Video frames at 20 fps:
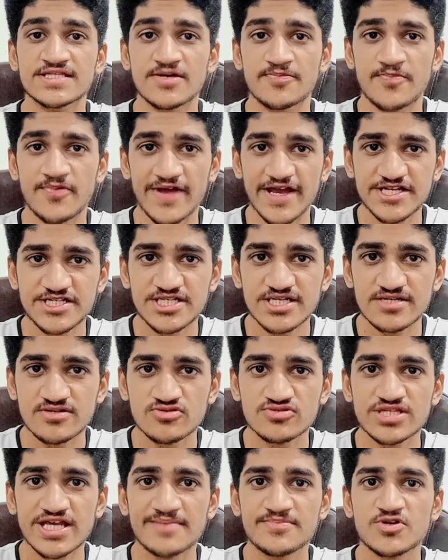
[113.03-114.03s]
The
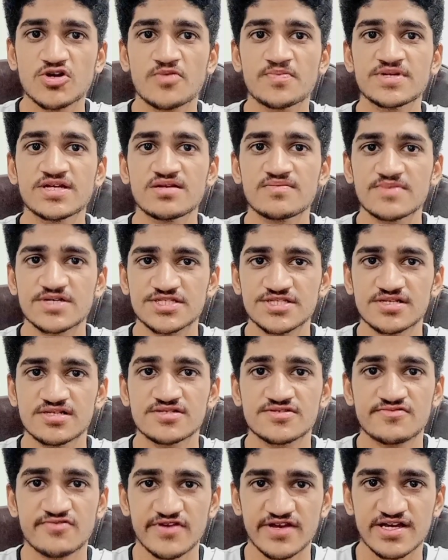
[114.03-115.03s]
pressure on the abdominal
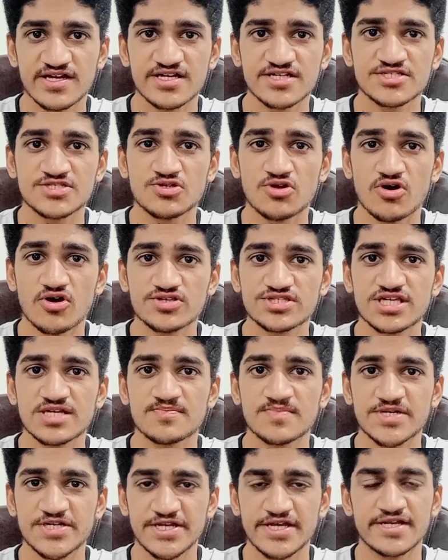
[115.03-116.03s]
muscle triggers
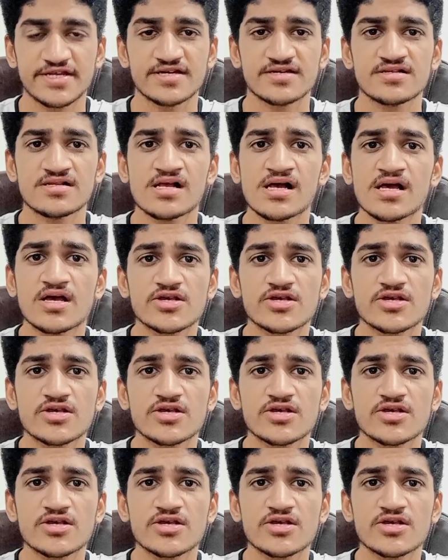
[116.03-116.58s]
toxic material